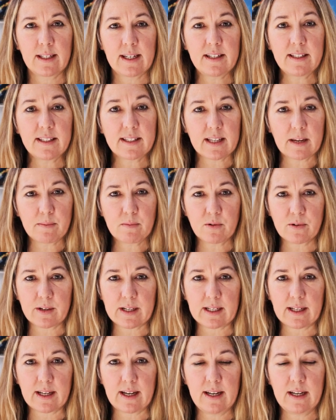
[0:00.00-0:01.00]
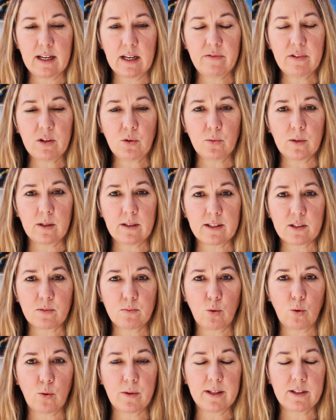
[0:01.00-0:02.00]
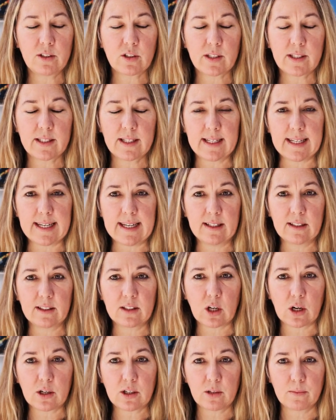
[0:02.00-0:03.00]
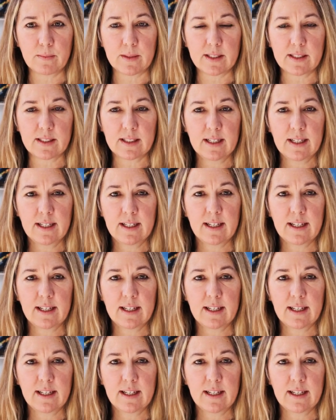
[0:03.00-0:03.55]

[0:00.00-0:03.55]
In summary, a living will is more than just a legal document.